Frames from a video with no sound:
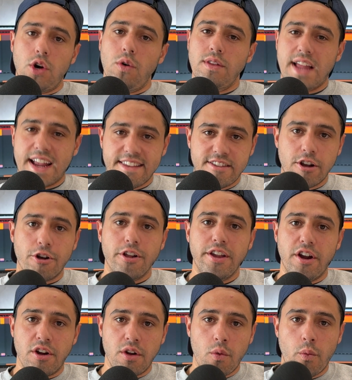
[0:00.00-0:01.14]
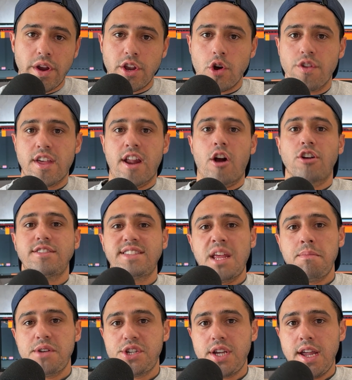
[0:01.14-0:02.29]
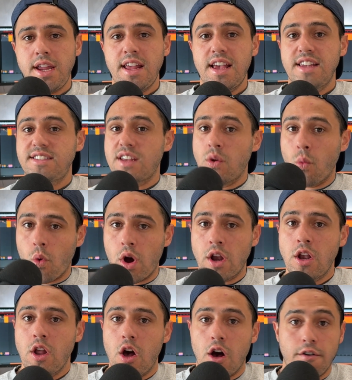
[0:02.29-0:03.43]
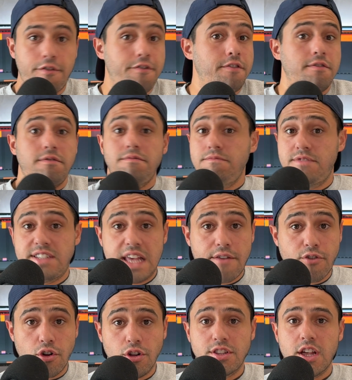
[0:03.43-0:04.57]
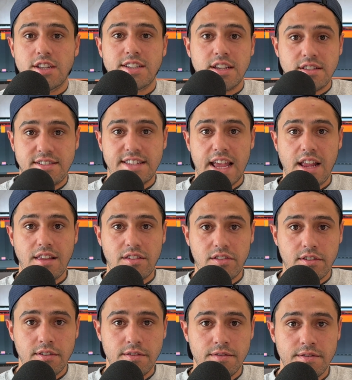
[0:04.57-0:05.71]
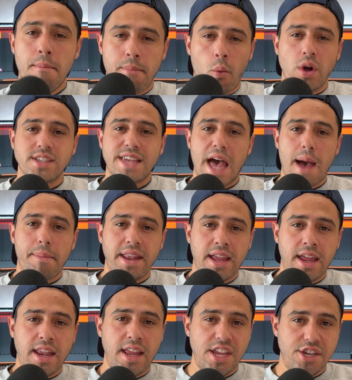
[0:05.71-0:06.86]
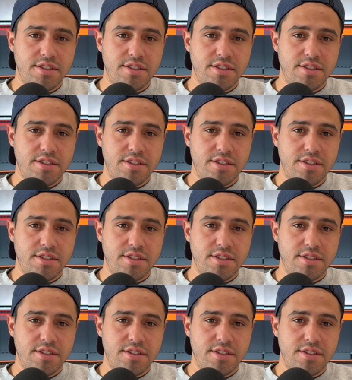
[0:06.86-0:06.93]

like I said earlier, we know that our state machine is in one of several dozen states. But what's happening in each